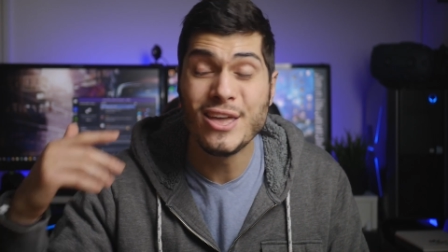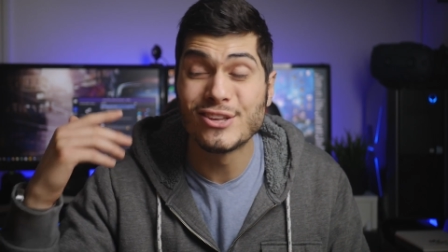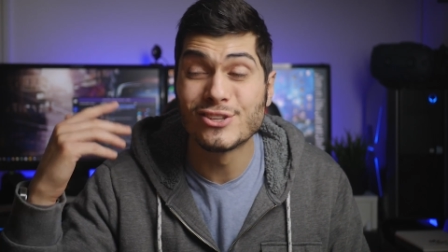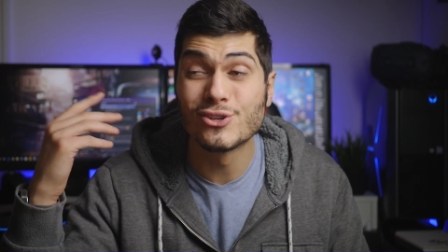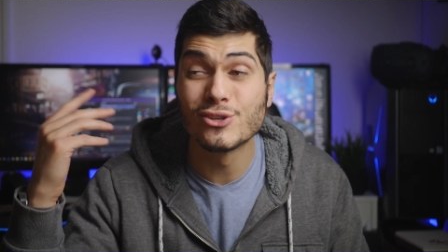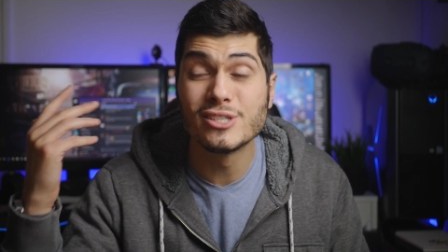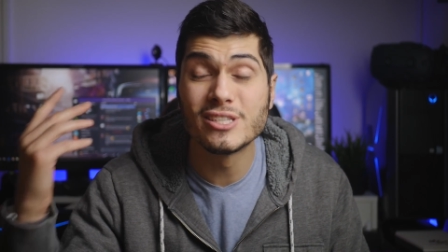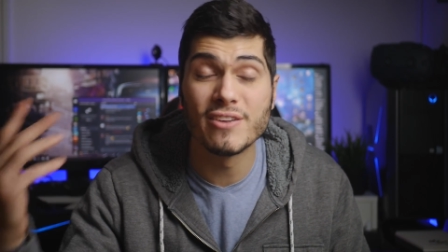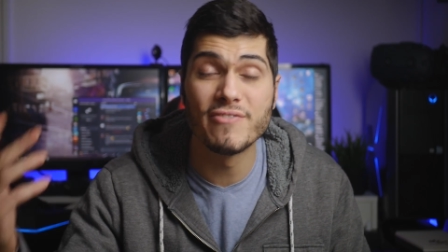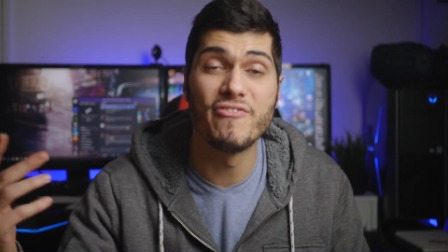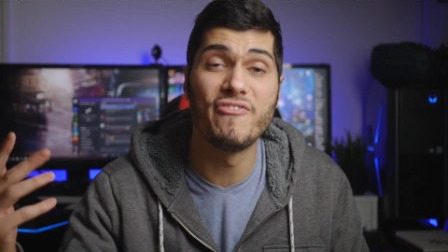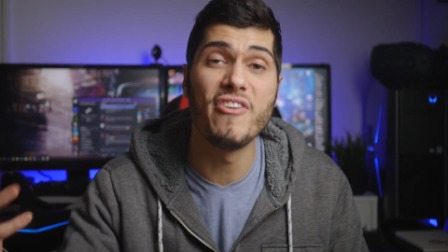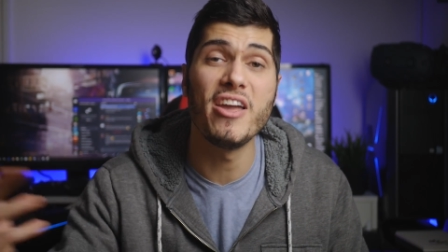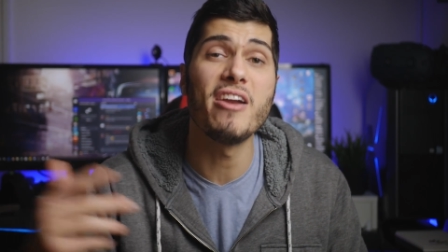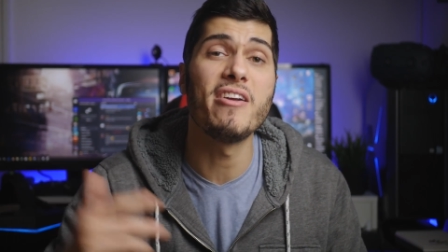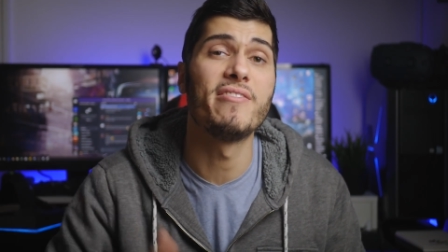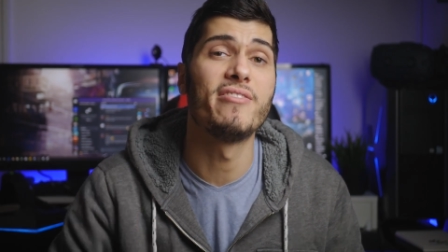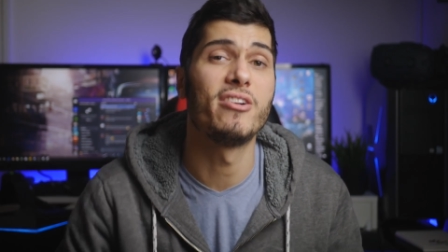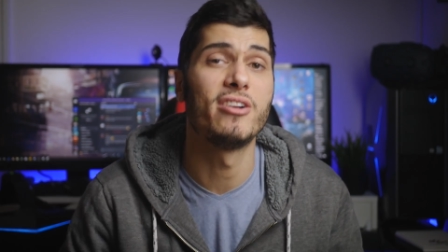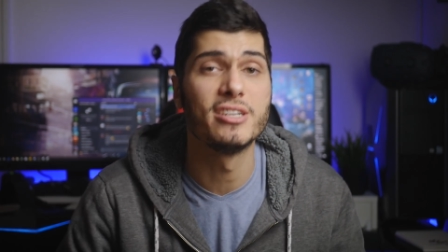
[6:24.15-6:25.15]
So it's a
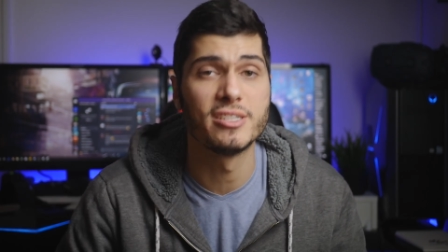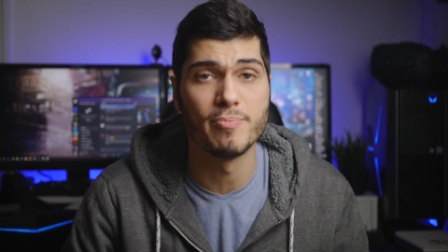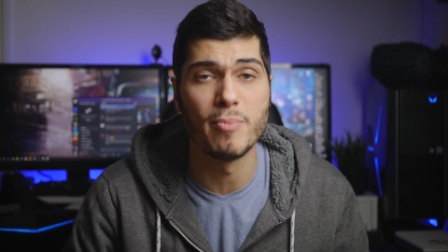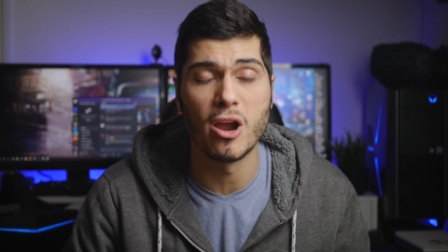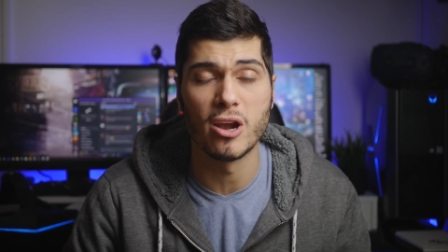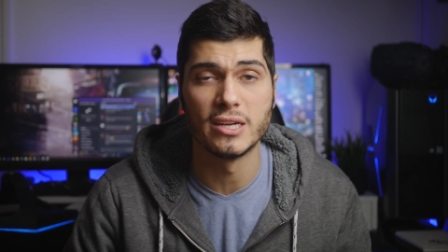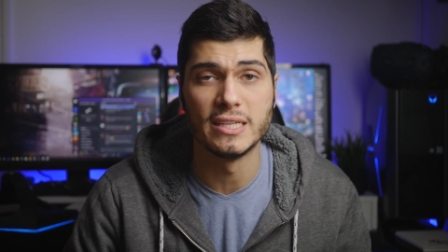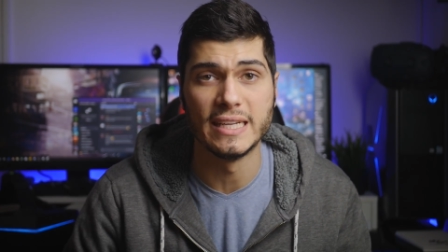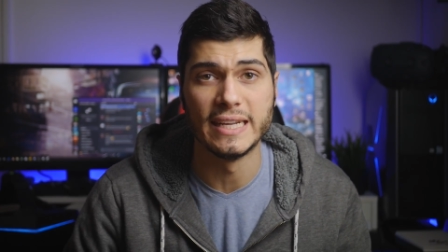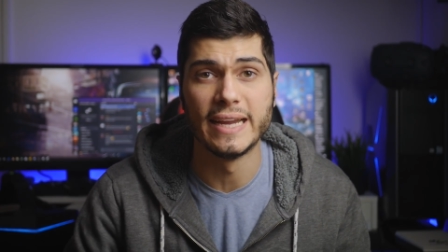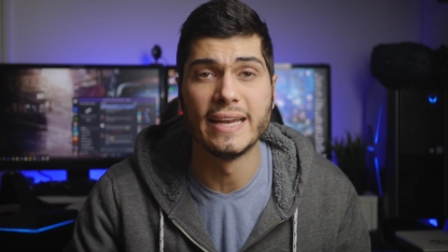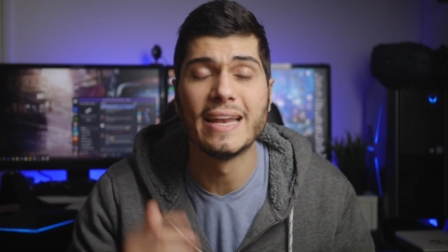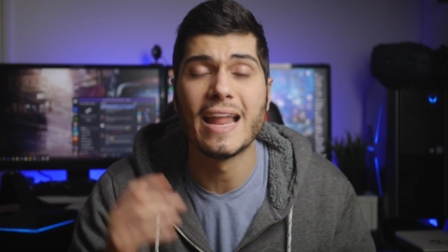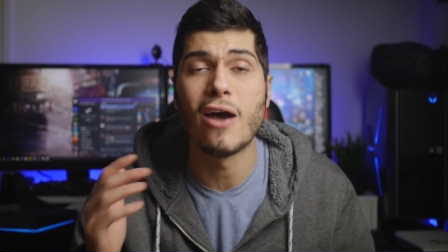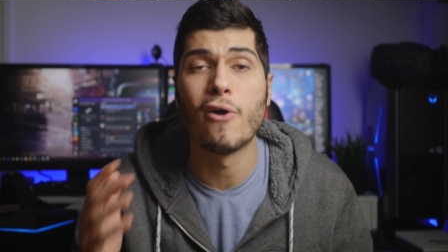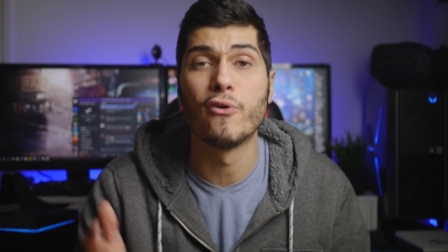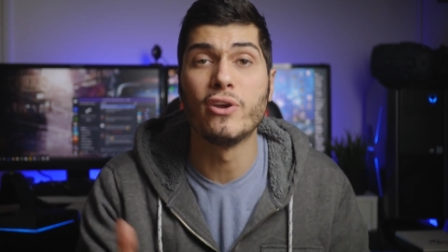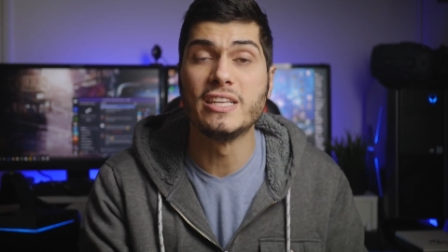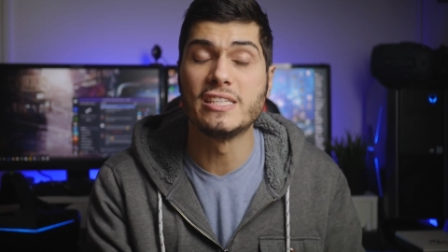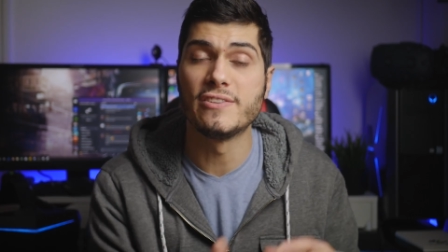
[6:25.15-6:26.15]
very smart thing.
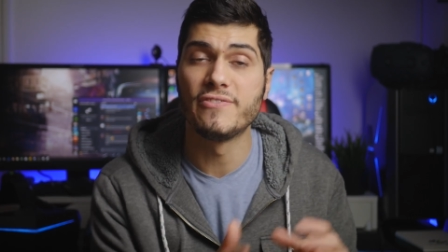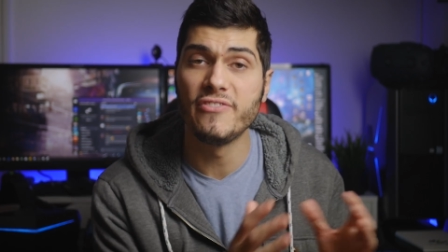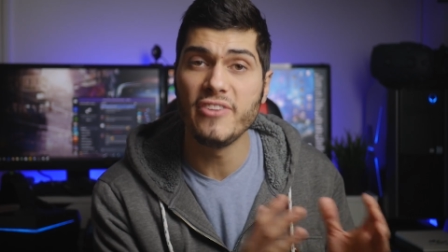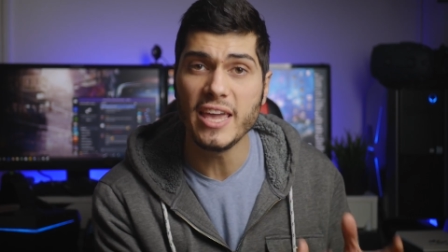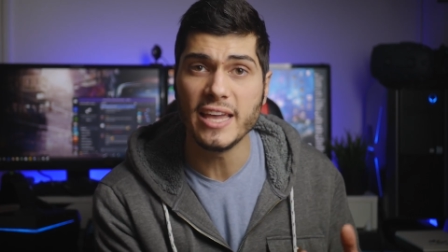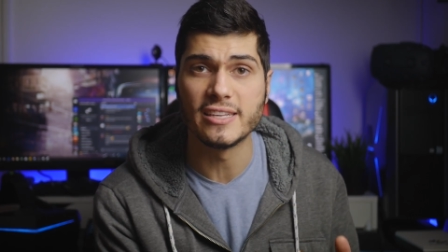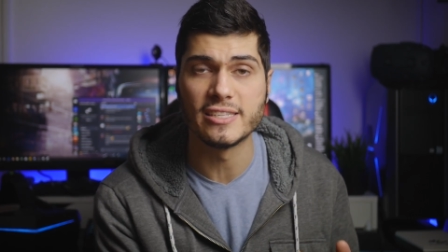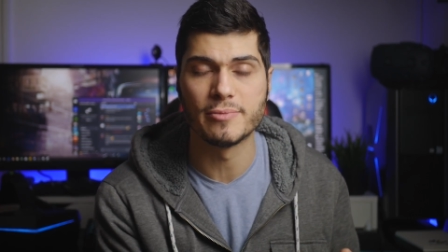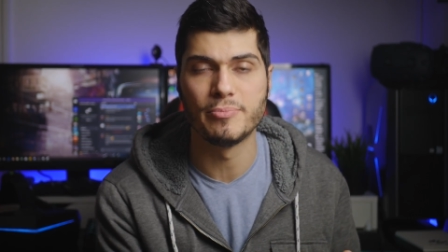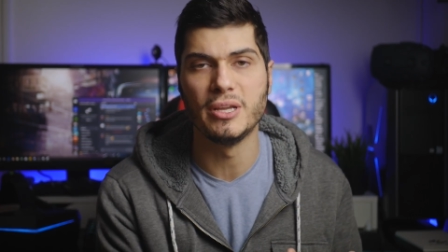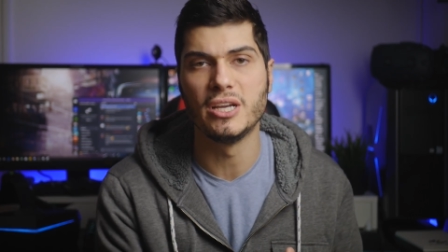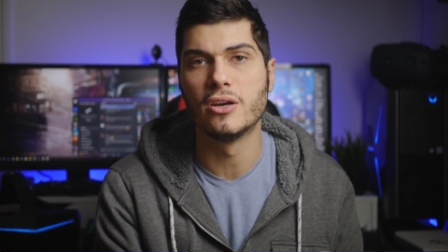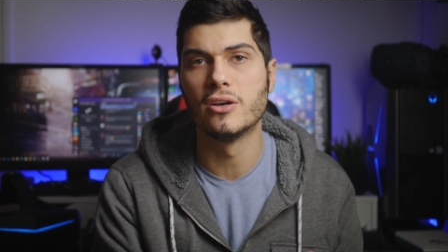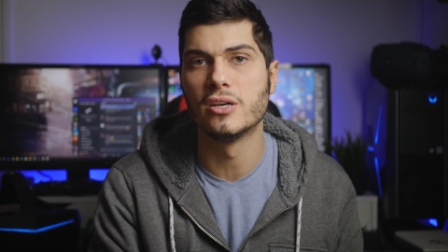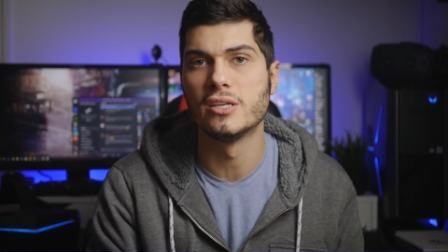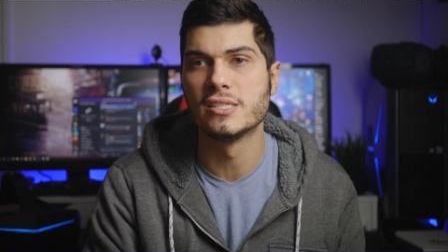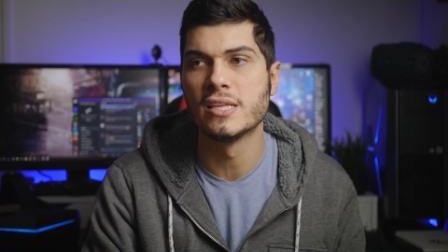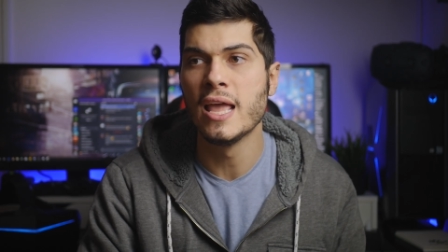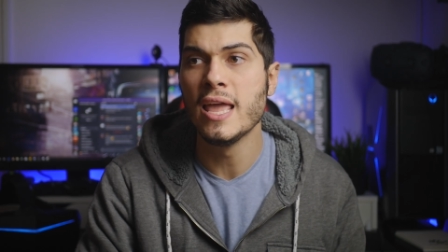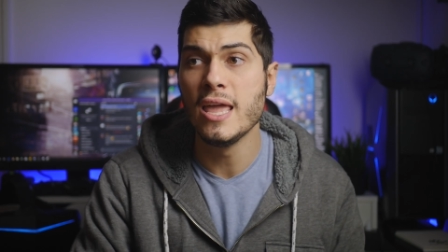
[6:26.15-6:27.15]
Now it's fixed
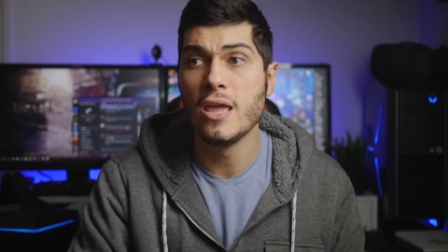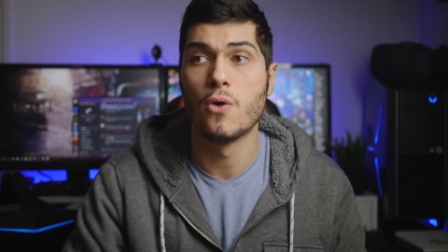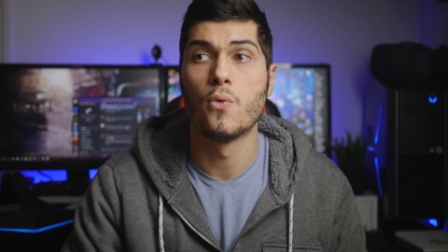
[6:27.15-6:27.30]
because